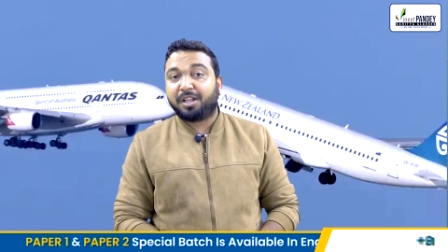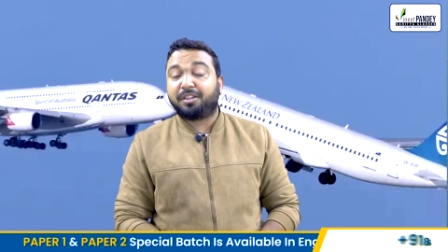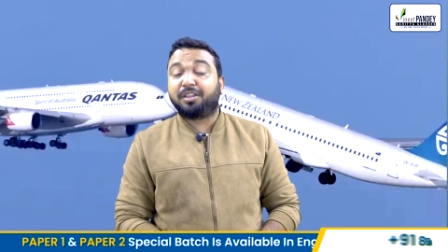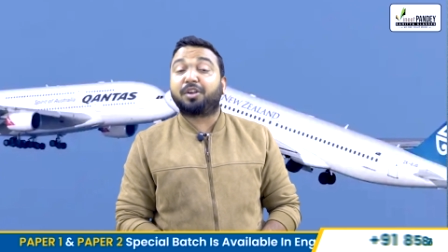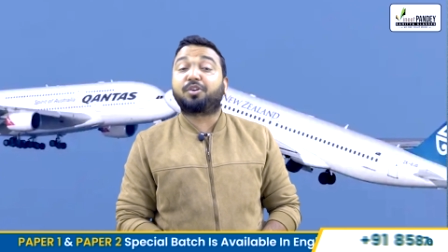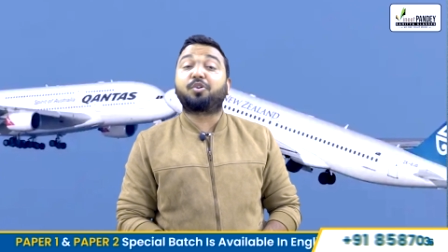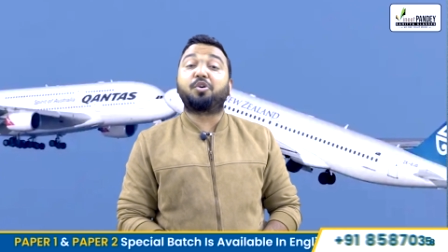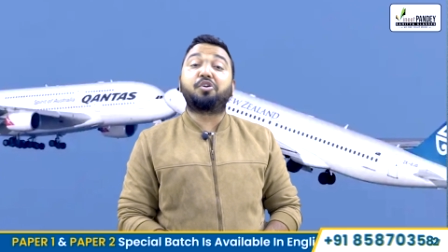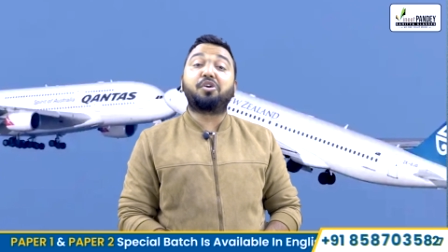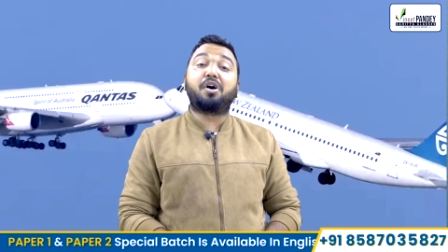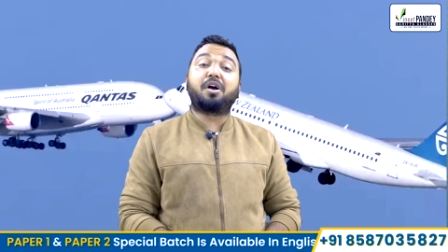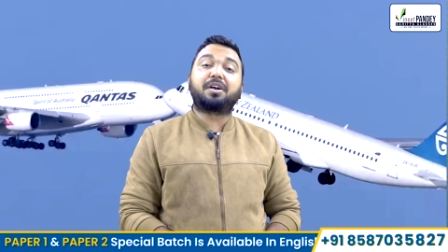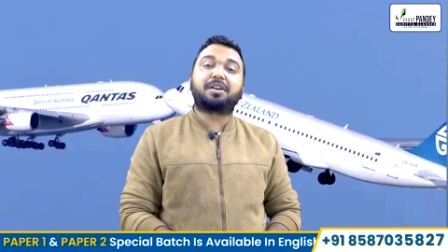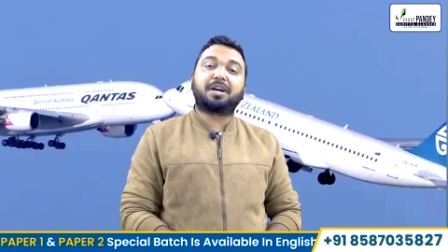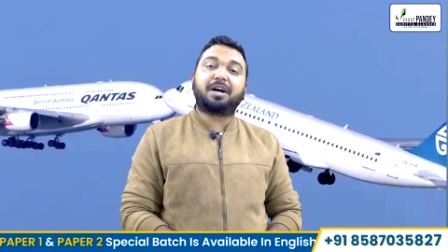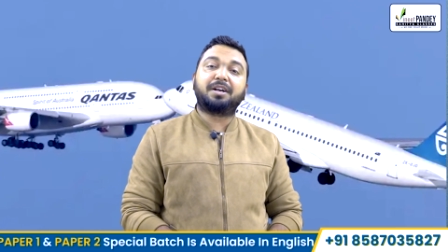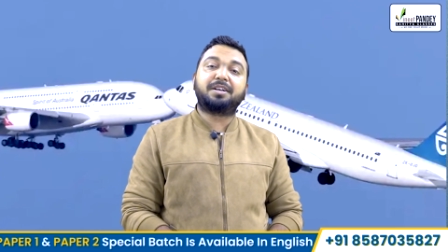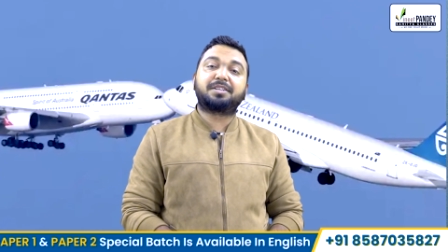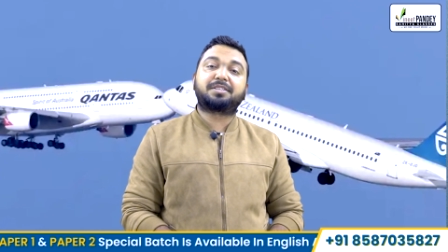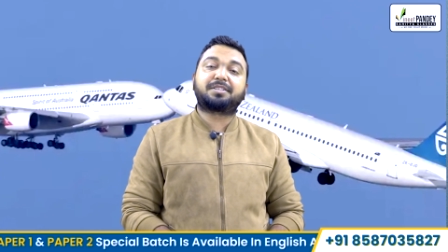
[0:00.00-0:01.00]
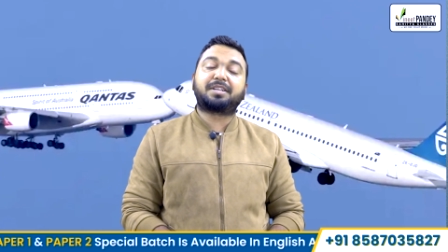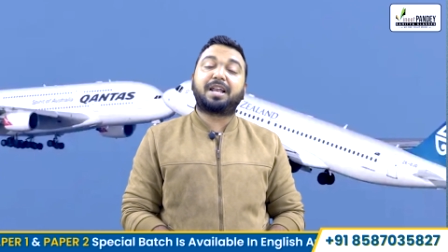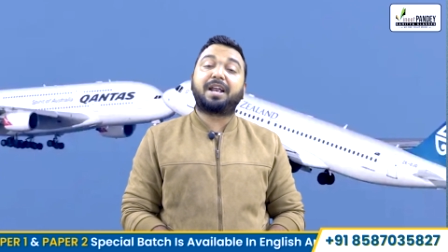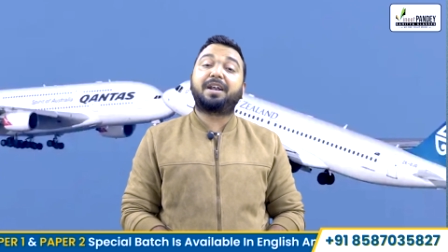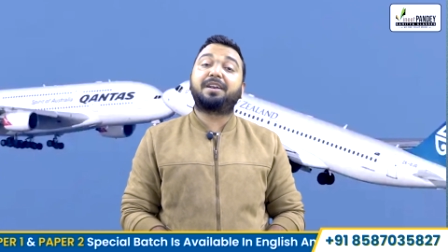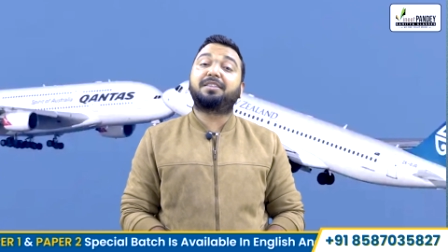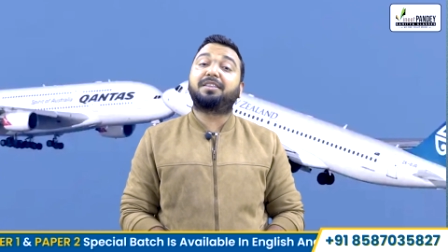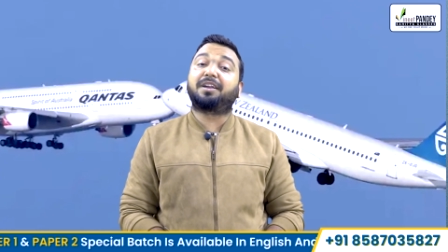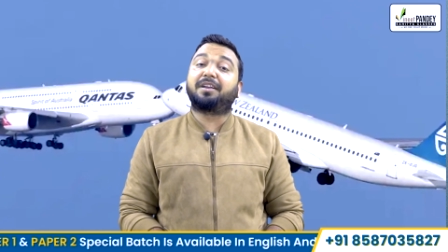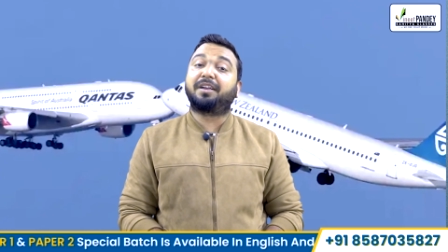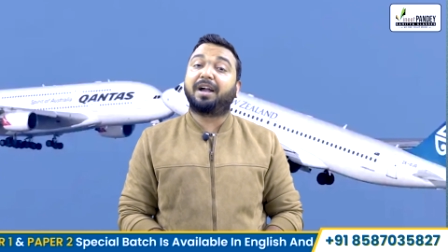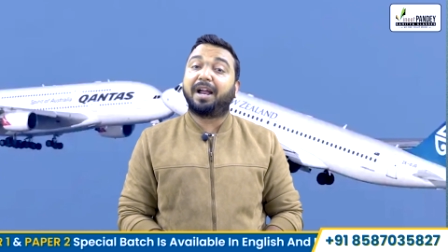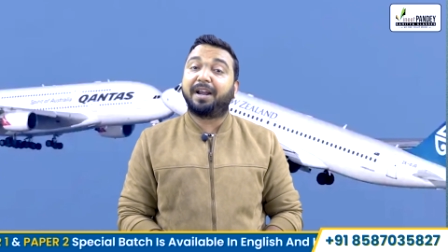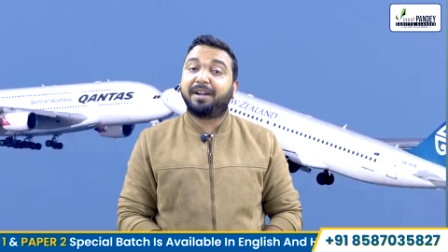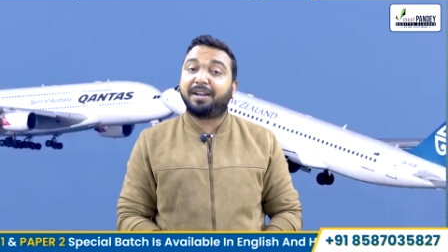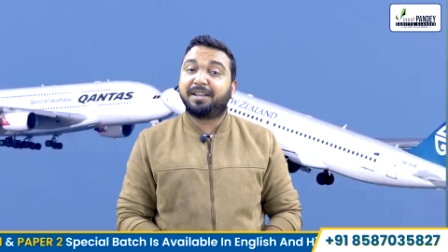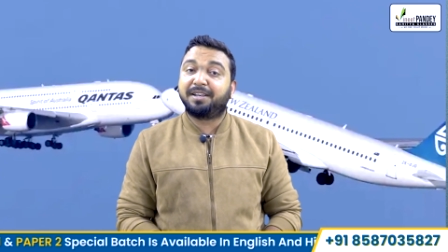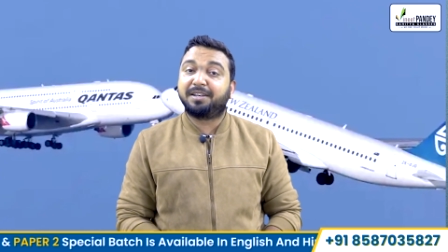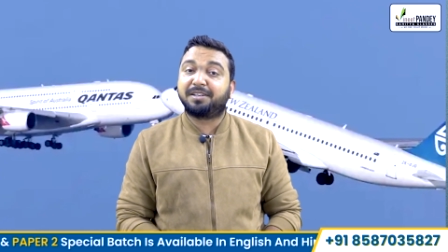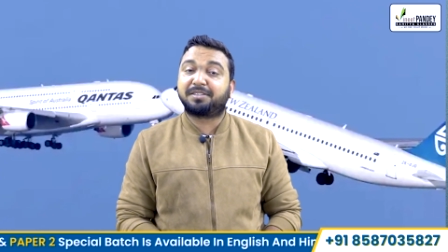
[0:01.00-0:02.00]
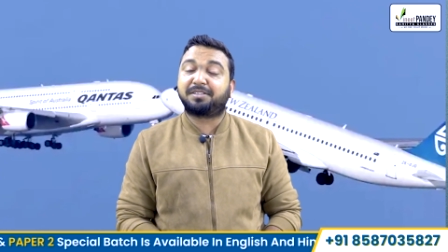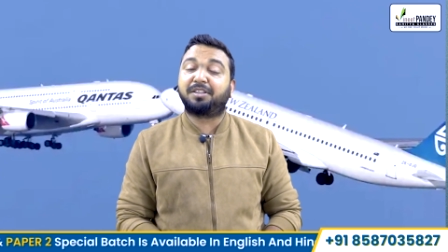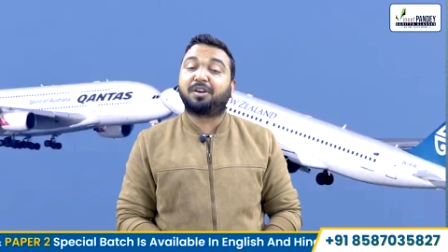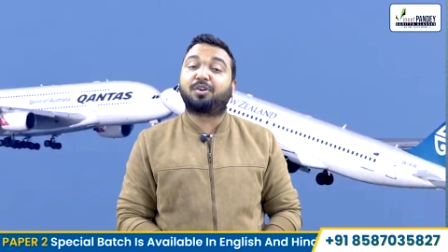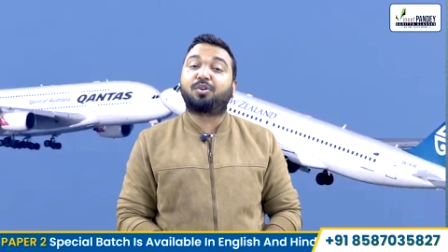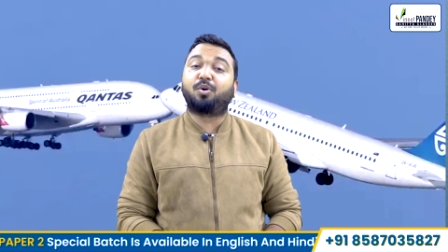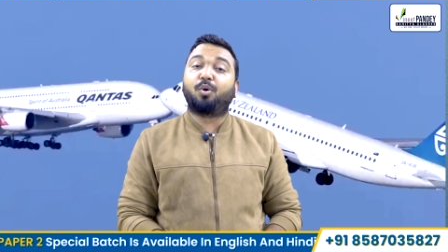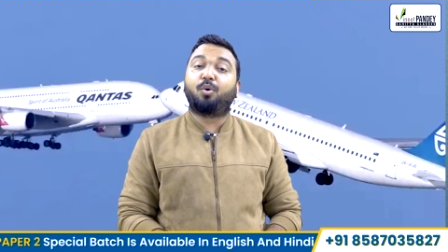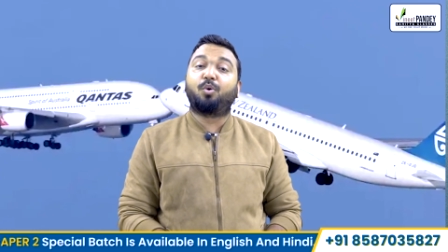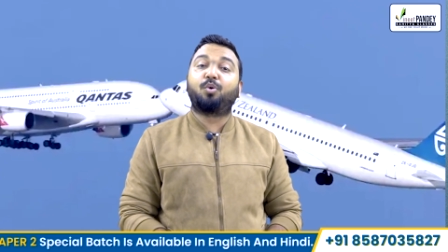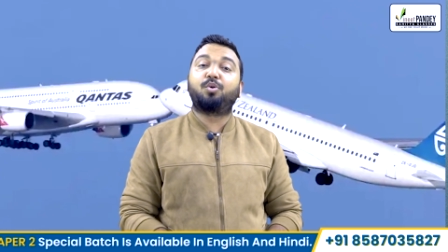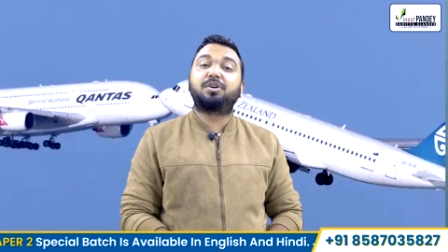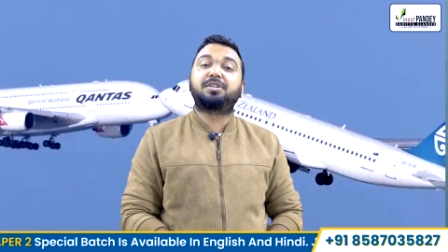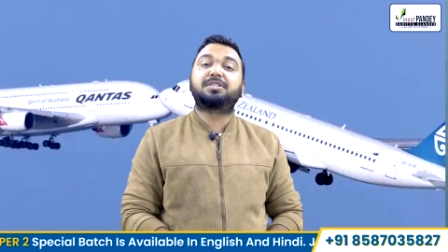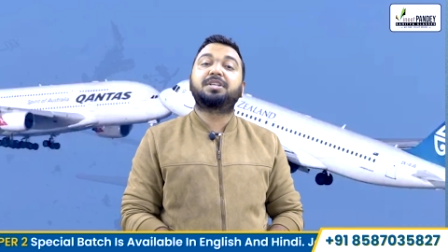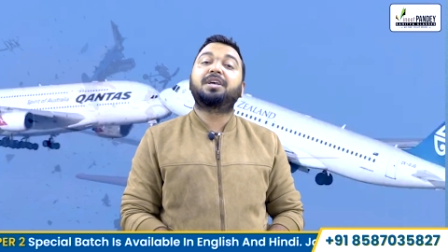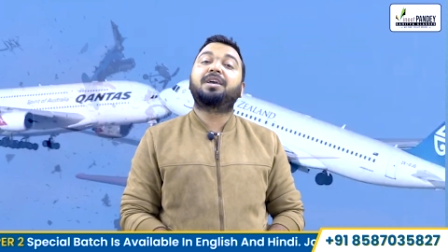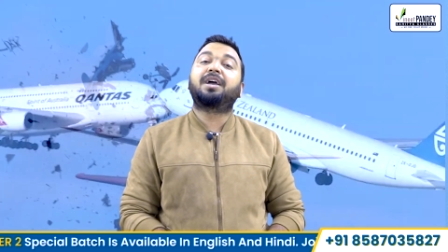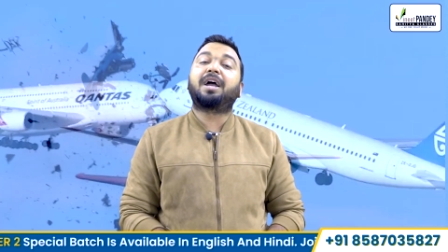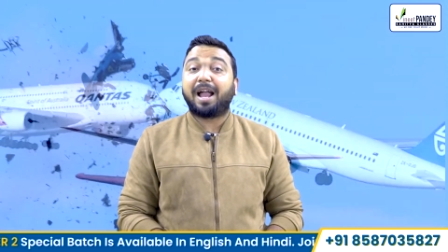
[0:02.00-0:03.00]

They could not understand the guidance, the codes,